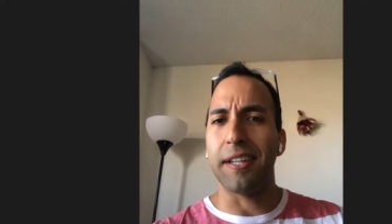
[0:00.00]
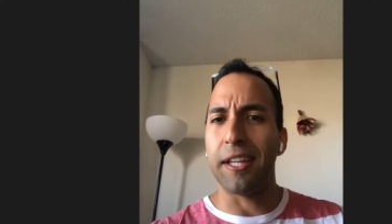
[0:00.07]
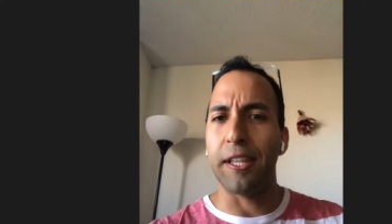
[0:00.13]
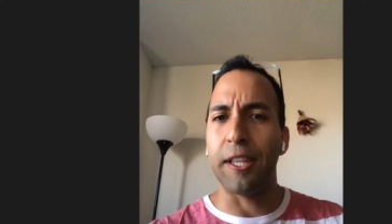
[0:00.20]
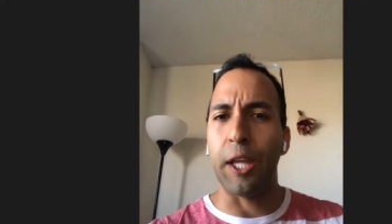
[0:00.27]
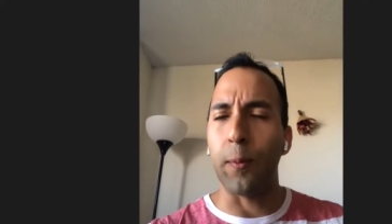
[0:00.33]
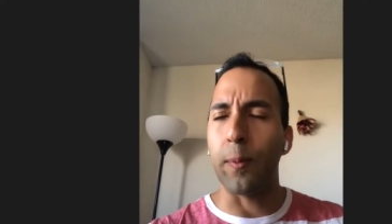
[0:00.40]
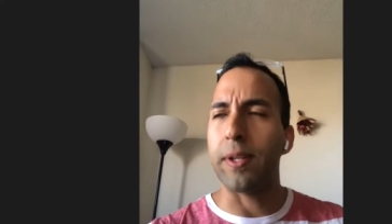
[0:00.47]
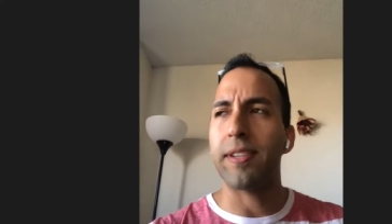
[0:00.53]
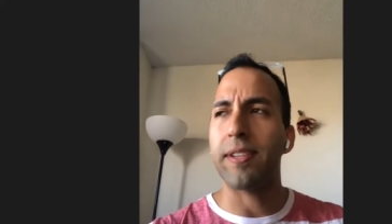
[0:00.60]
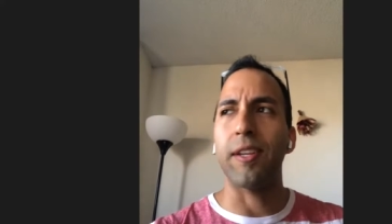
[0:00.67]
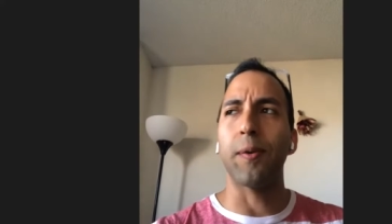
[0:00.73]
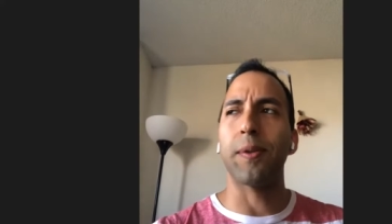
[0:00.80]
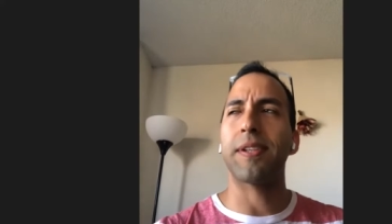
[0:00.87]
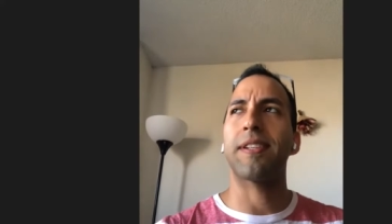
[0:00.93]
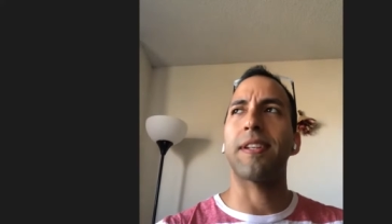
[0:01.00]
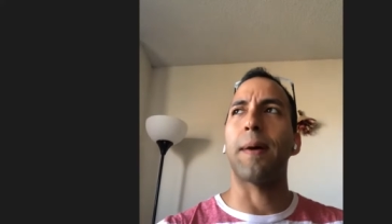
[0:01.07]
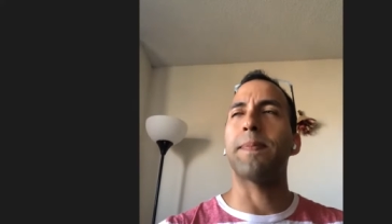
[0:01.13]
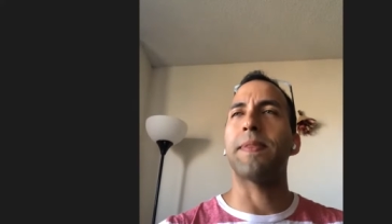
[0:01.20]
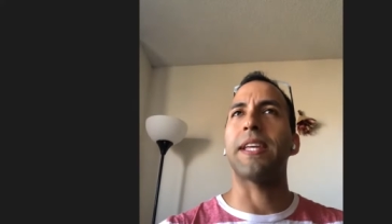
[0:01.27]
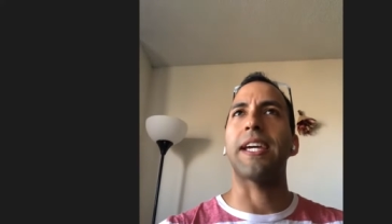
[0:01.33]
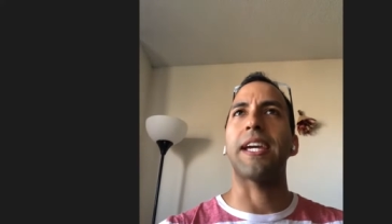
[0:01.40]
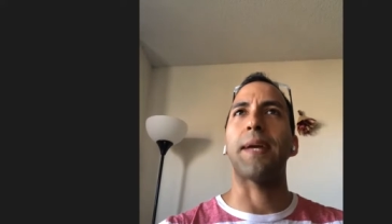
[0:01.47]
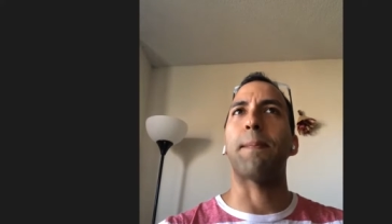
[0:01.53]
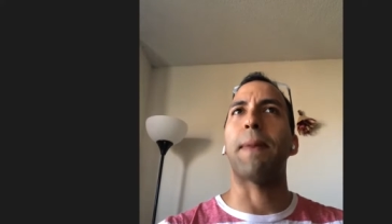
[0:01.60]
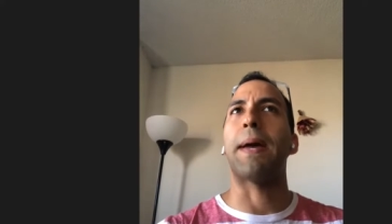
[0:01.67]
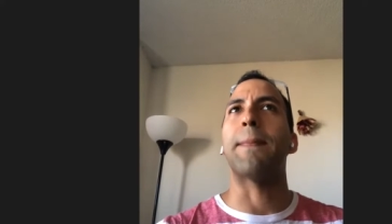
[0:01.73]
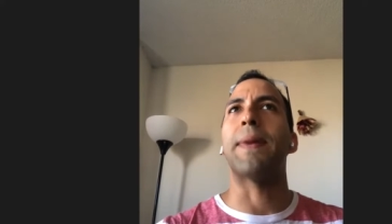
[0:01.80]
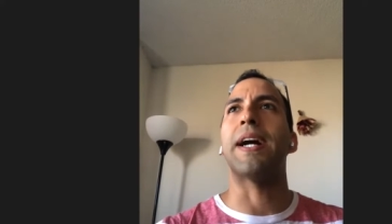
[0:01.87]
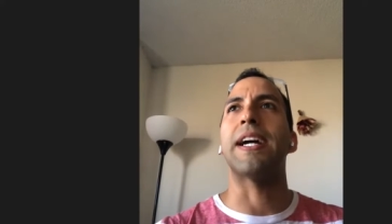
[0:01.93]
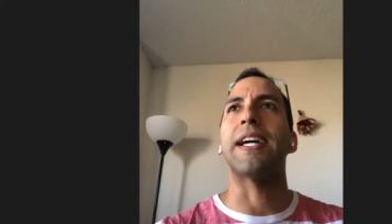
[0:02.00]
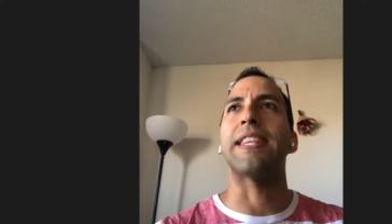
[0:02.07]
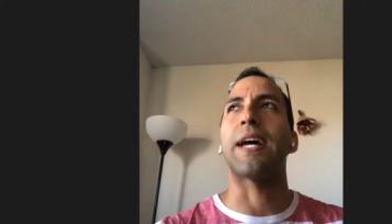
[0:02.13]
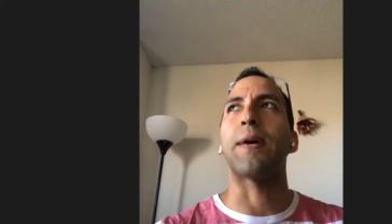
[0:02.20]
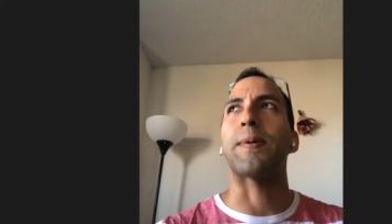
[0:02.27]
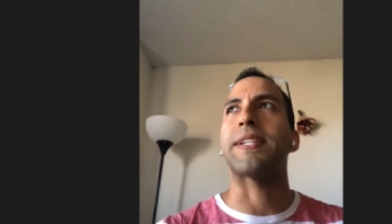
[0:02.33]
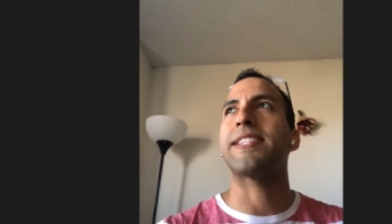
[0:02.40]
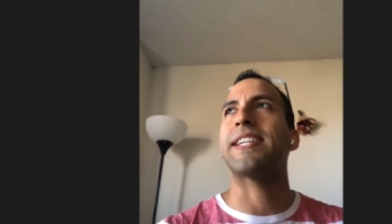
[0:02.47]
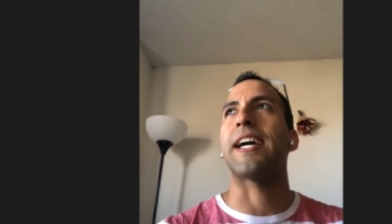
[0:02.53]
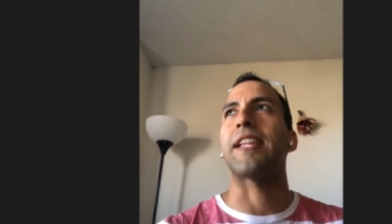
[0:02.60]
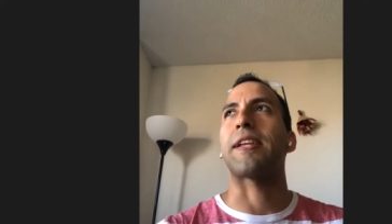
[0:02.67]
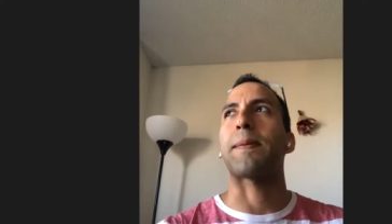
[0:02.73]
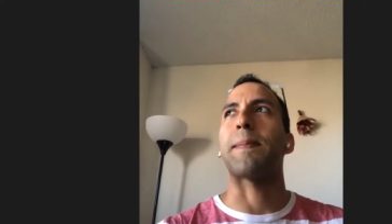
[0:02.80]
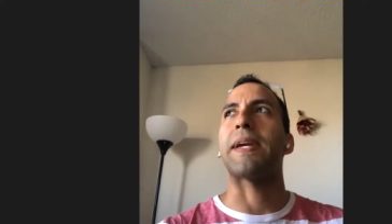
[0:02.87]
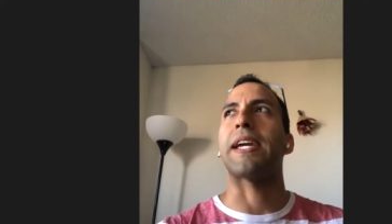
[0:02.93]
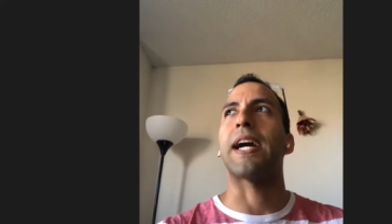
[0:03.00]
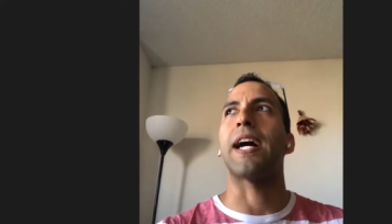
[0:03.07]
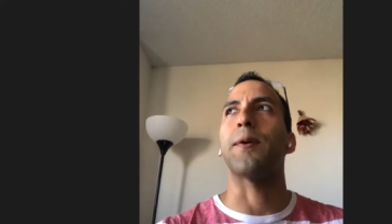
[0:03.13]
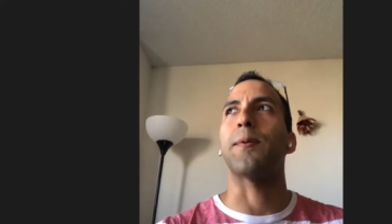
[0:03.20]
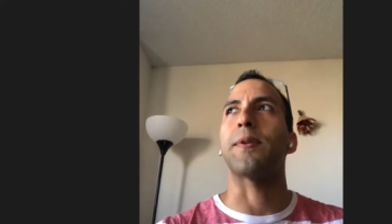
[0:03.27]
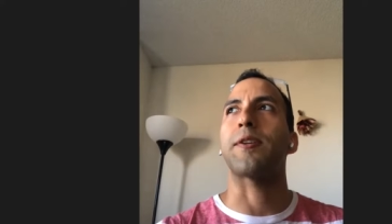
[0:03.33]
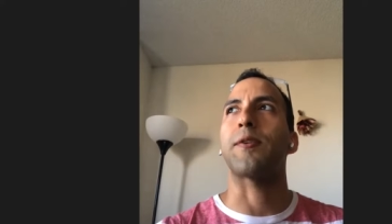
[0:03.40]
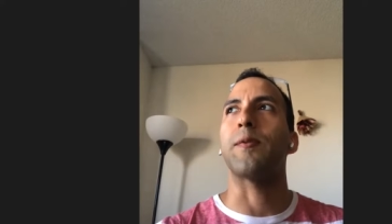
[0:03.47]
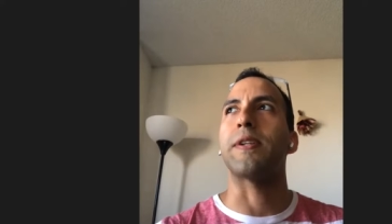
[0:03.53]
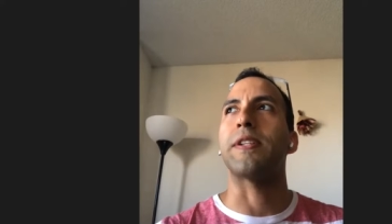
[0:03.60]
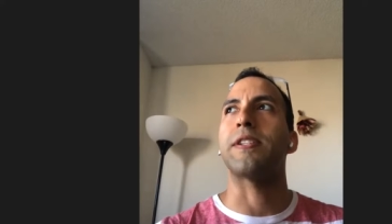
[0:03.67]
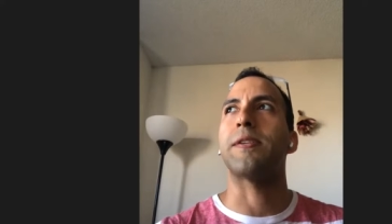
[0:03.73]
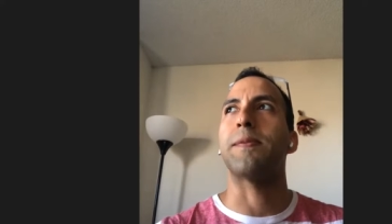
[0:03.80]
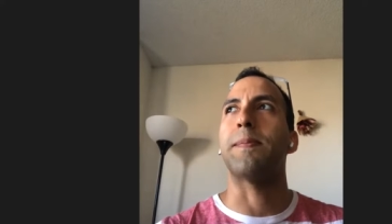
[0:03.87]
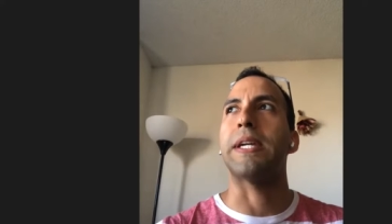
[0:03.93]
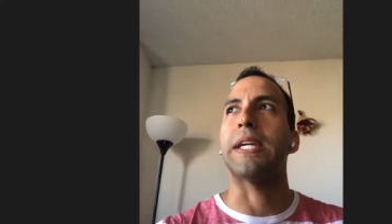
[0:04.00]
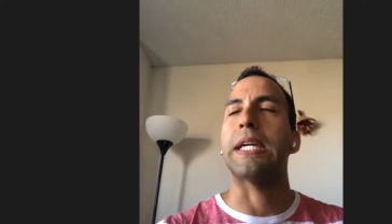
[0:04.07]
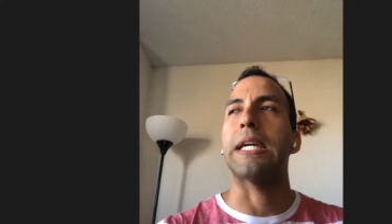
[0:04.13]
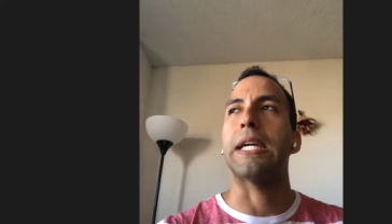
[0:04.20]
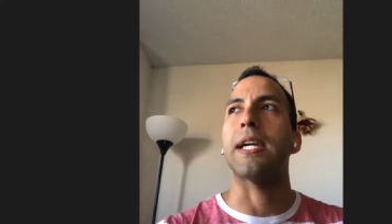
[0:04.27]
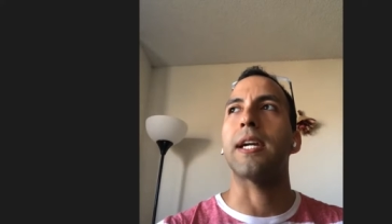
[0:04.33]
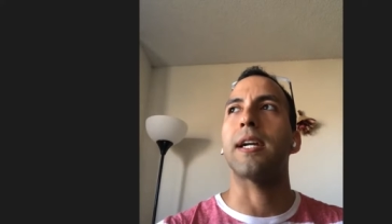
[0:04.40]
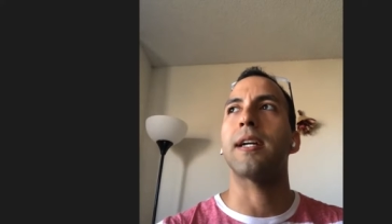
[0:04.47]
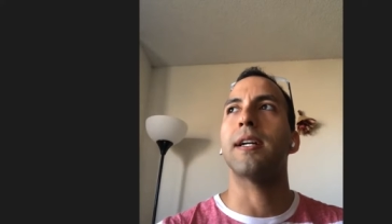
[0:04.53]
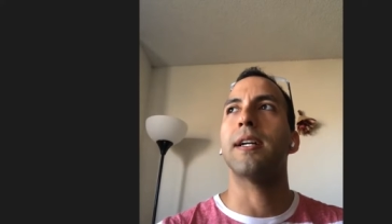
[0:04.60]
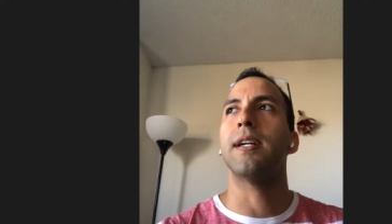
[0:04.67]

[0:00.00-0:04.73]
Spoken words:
there was still something in my mind that was telling me I was going to be